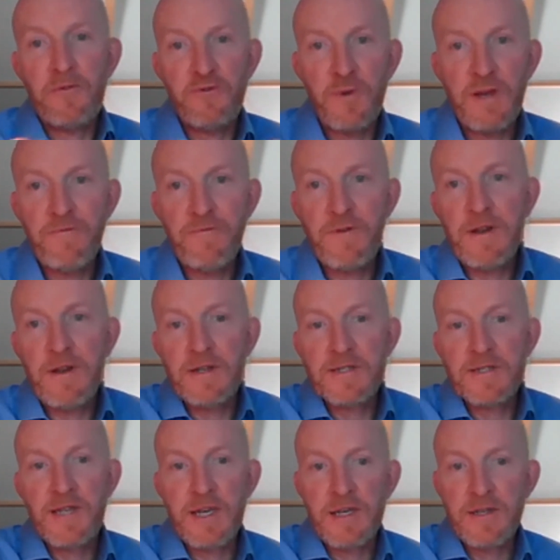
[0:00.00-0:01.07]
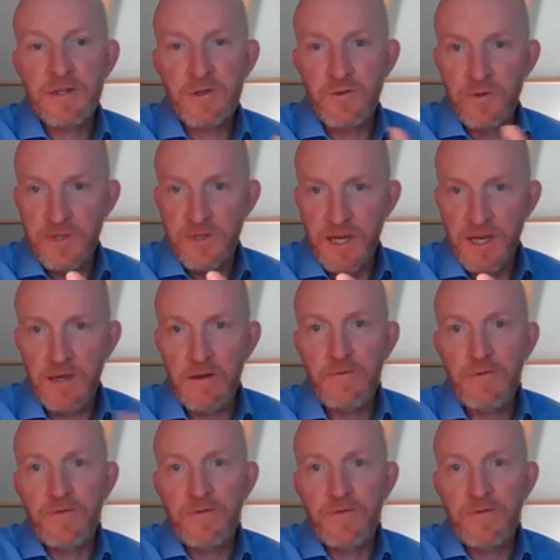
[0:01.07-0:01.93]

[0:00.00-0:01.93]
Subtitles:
doing various things using